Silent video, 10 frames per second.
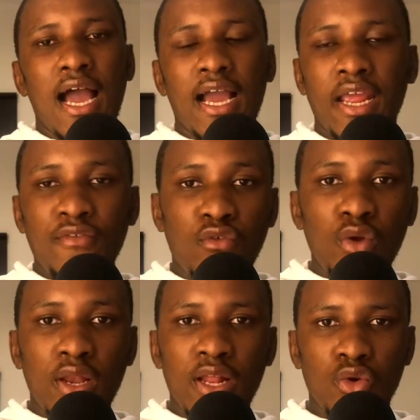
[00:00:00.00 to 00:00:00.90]

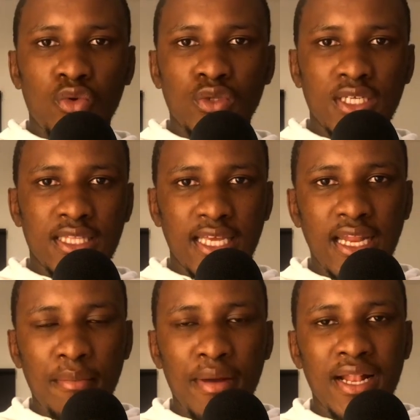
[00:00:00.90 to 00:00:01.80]
angifuni lento ukuthi
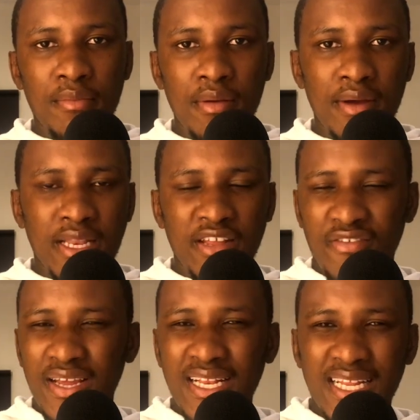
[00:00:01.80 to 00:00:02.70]
kugcine abadlali beba
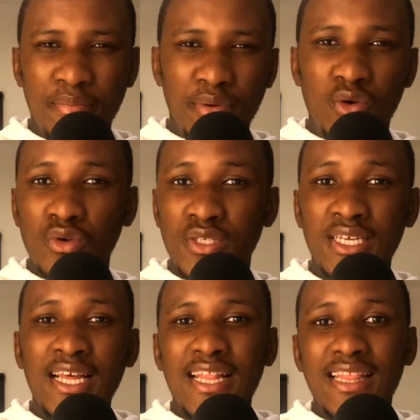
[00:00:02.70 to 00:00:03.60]
divided, because
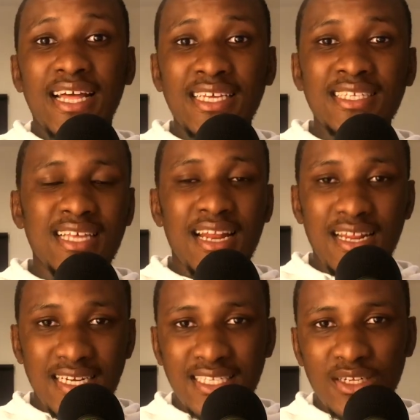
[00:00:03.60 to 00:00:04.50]
there are things that
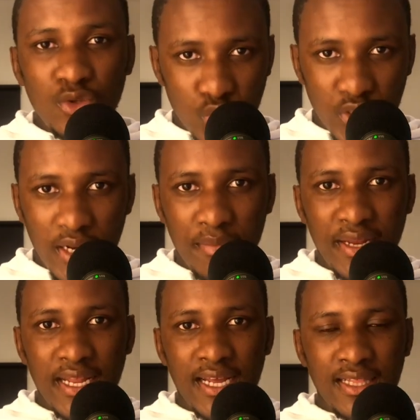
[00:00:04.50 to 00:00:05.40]
are written on social
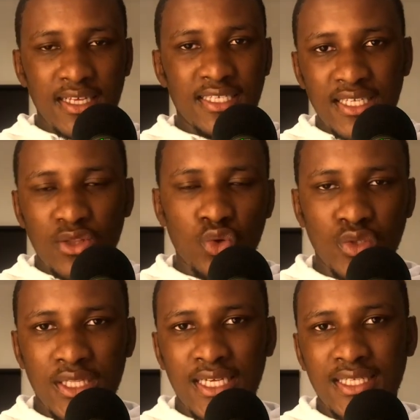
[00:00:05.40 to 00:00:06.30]
media and they see
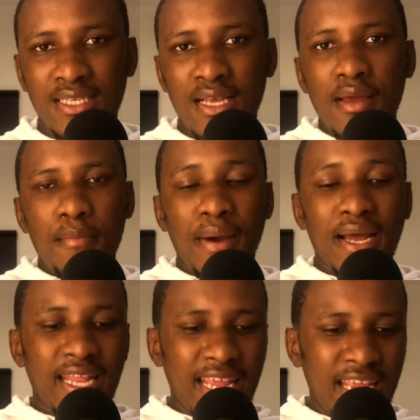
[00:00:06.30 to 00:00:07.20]
those things.
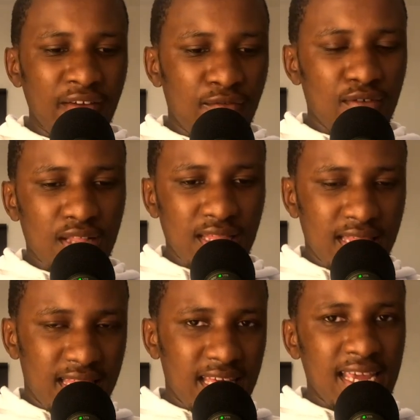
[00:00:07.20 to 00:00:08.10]
But if
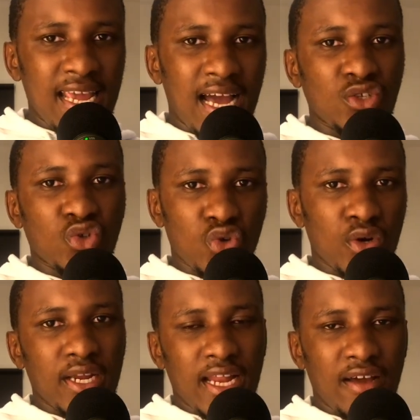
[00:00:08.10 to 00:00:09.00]
they are
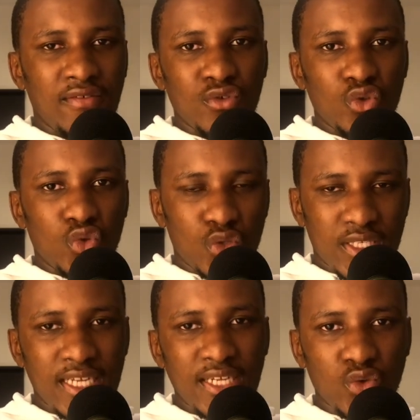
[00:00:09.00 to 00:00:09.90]
strong enough to
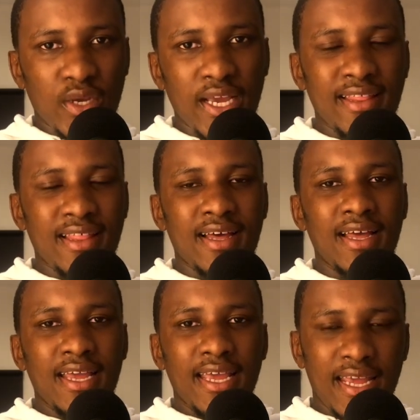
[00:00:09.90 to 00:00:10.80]
stay together
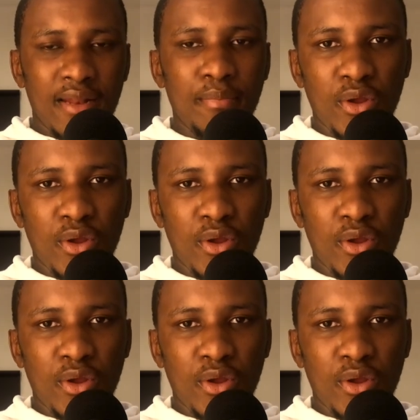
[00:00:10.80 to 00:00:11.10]
and be